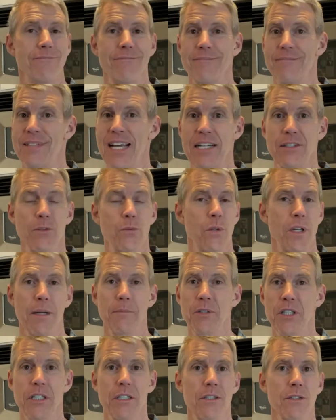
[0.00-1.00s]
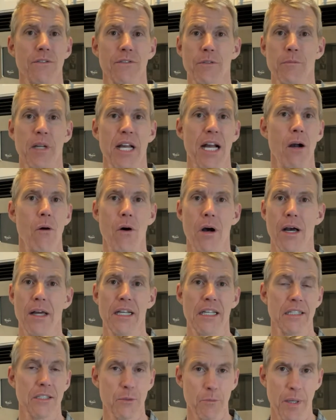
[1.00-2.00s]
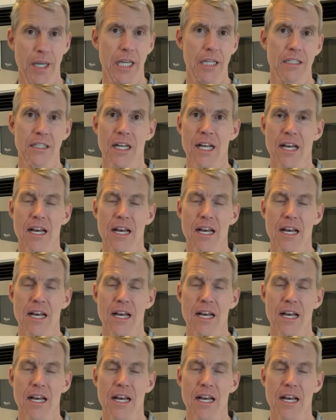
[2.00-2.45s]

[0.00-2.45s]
that's what I'm going to do from now on, is paint.